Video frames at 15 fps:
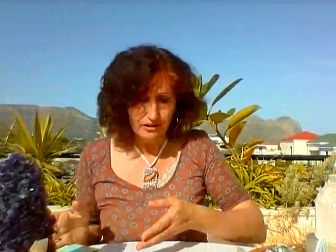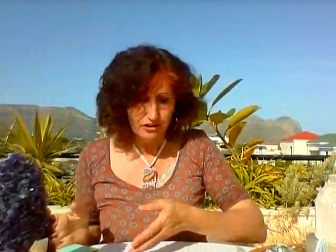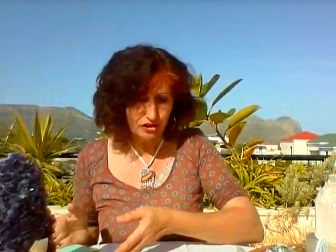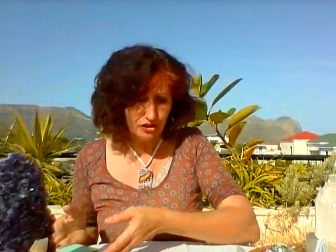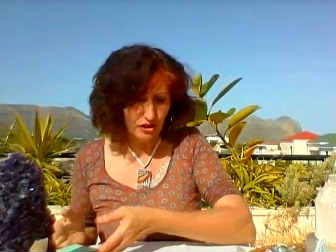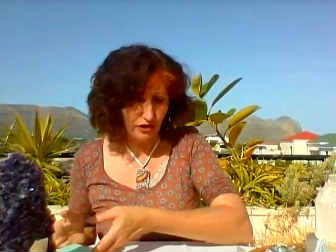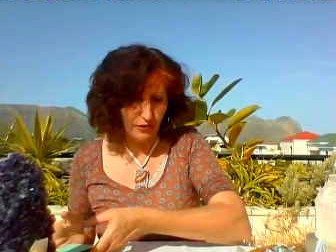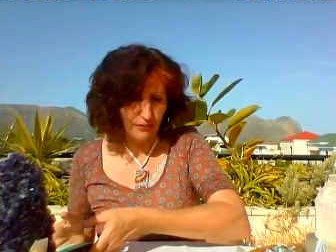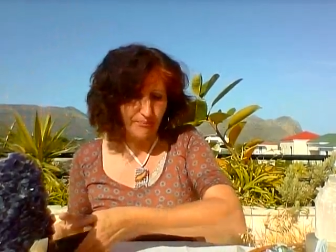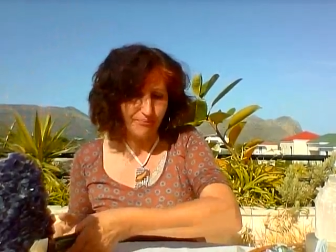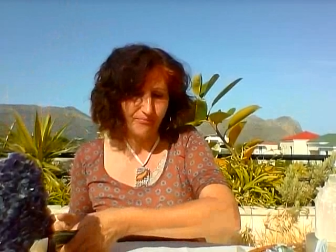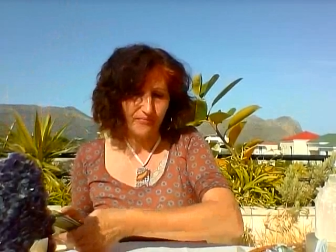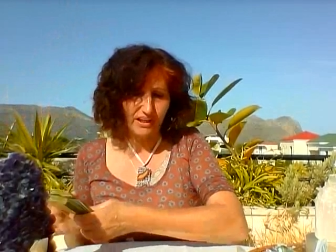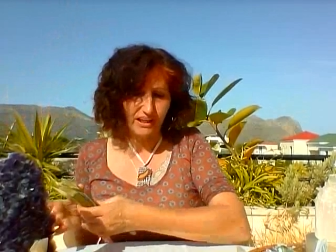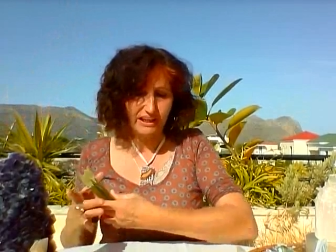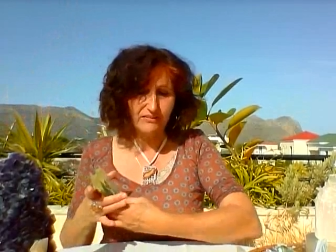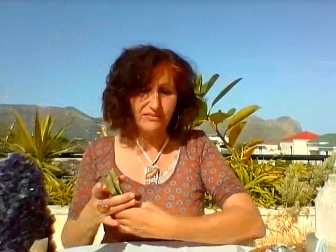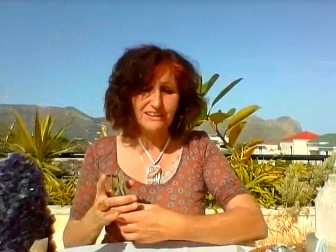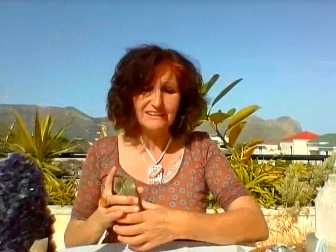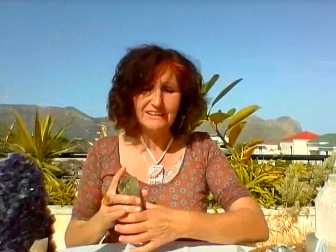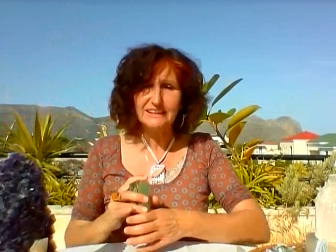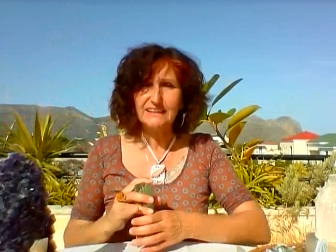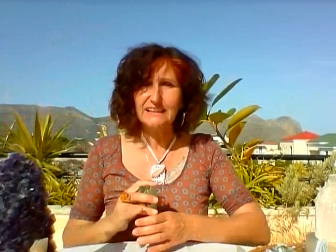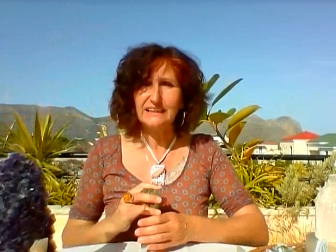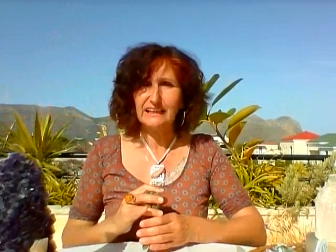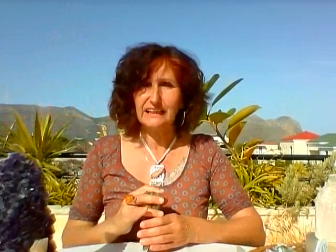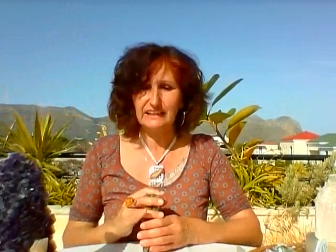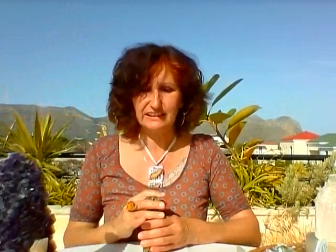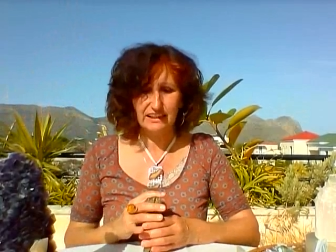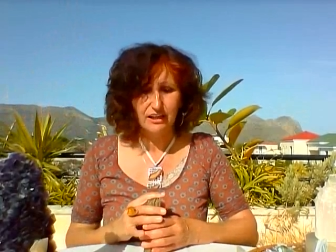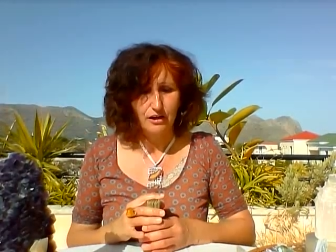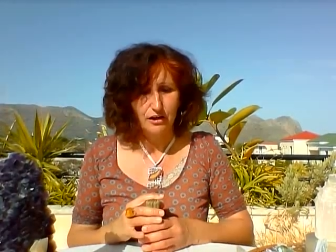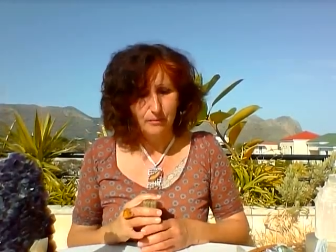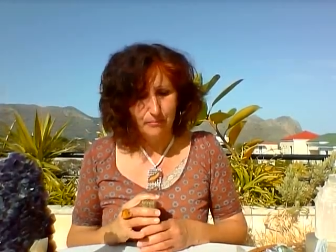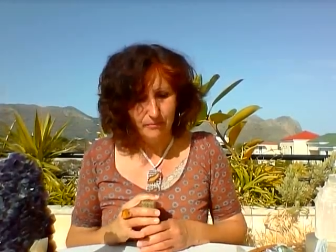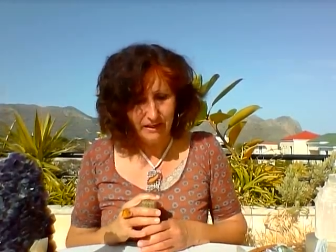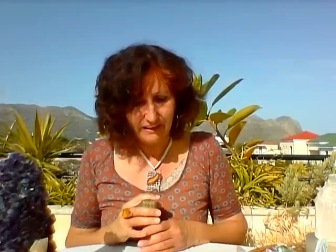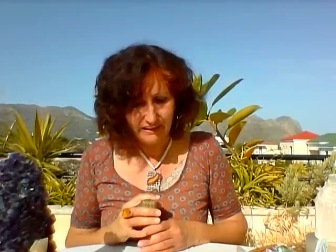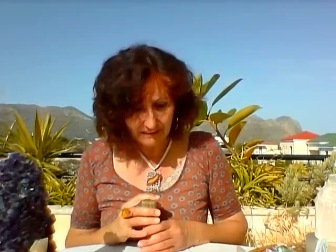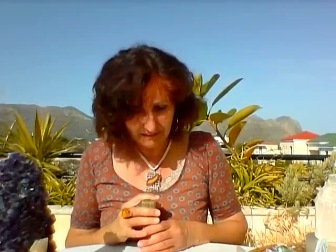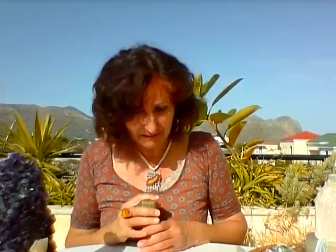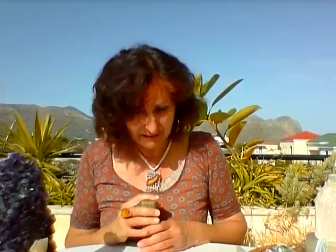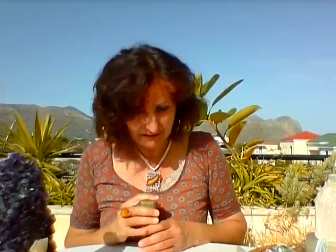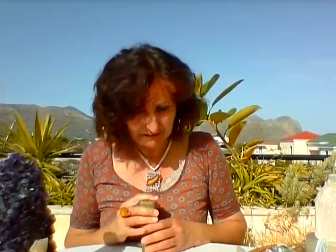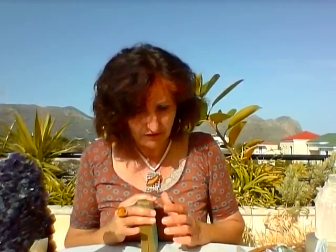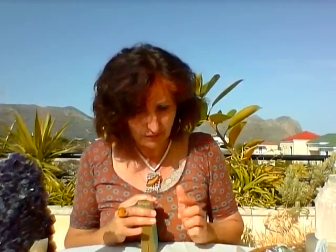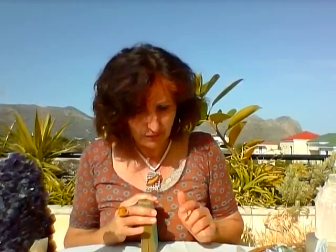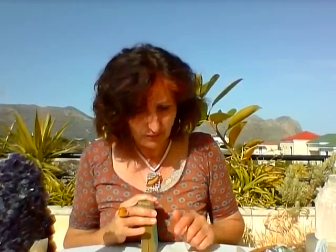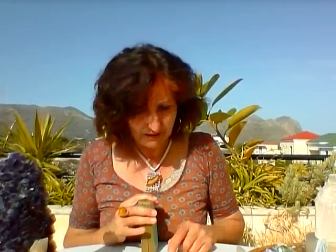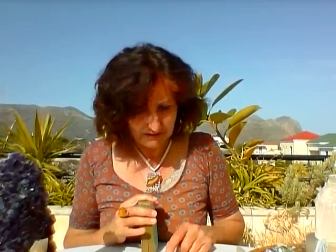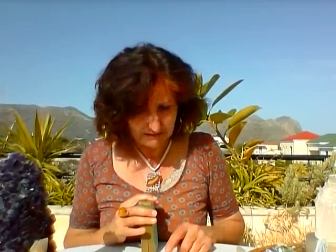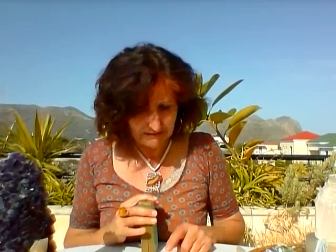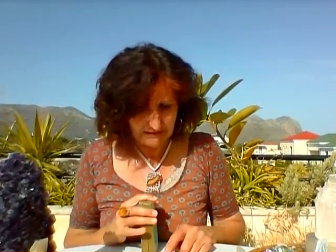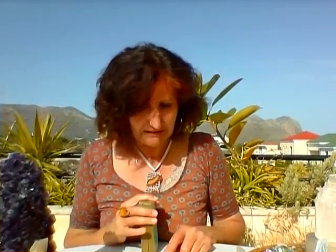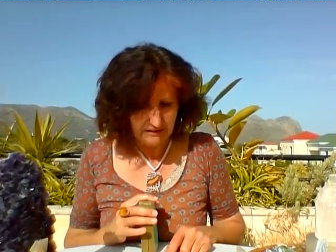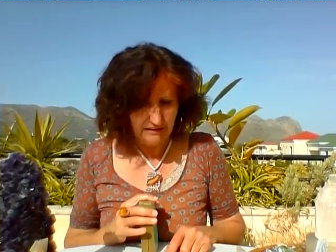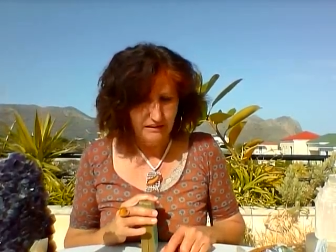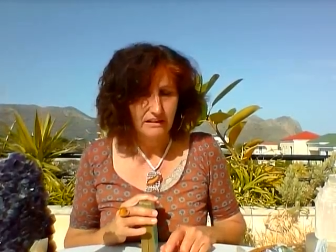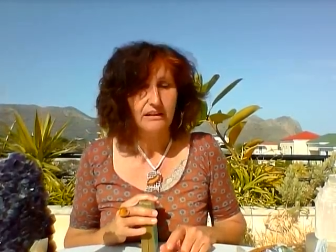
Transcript: So if this is the case, meditate with